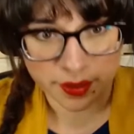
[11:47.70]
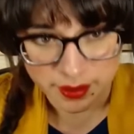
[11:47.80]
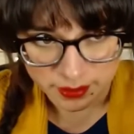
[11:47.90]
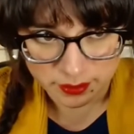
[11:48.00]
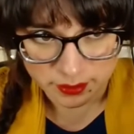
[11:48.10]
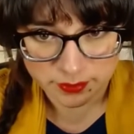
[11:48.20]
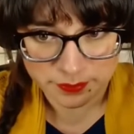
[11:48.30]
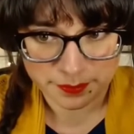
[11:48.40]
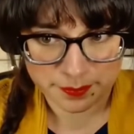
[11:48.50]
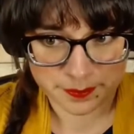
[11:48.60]
the
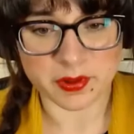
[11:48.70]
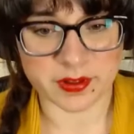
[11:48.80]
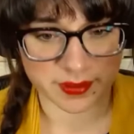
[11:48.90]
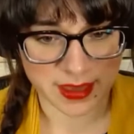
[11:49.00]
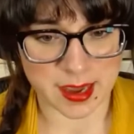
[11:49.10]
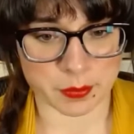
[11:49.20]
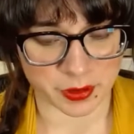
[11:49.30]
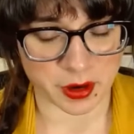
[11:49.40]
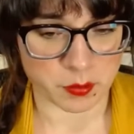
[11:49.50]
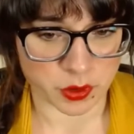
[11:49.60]
people in the
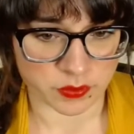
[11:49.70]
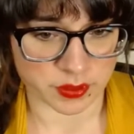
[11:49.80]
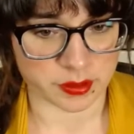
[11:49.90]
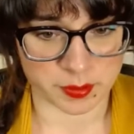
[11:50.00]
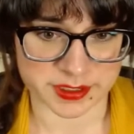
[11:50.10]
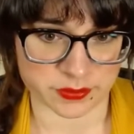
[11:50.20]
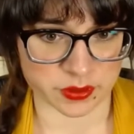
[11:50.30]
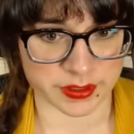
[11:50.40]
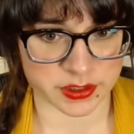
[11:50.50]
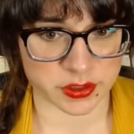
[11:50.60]
game are going to move a little bit
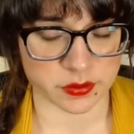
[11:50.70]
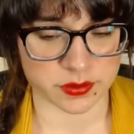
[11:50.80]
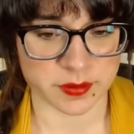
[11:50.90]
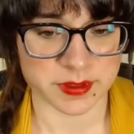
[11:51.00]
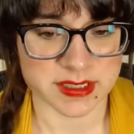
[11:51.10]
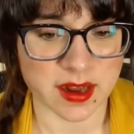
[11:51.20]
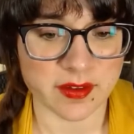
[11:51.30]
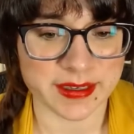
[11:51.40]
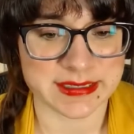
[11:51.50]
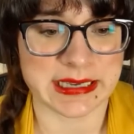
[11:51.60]
differently too. So it's
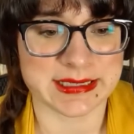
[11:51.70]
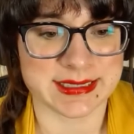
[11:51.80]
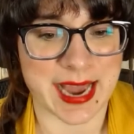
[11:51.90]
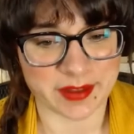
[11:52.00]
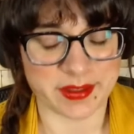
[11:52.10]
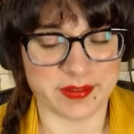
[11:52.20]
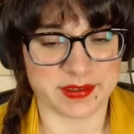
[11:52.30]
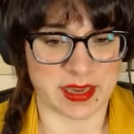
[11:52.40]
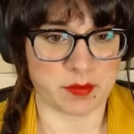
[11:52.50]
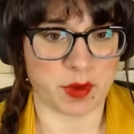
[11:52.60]
not like it's exactly
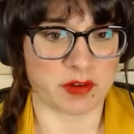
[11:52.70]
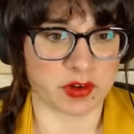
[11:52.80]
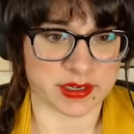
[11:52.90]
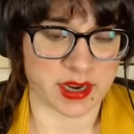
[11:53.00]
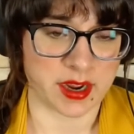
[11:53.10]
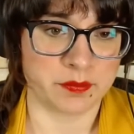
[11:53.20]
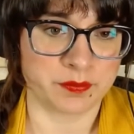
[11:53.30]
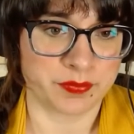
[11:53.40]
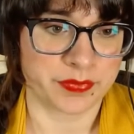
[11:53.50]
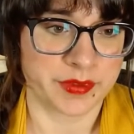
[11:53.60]
the same every
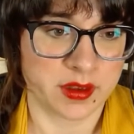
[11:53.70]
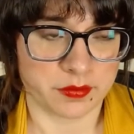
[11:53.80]
time. So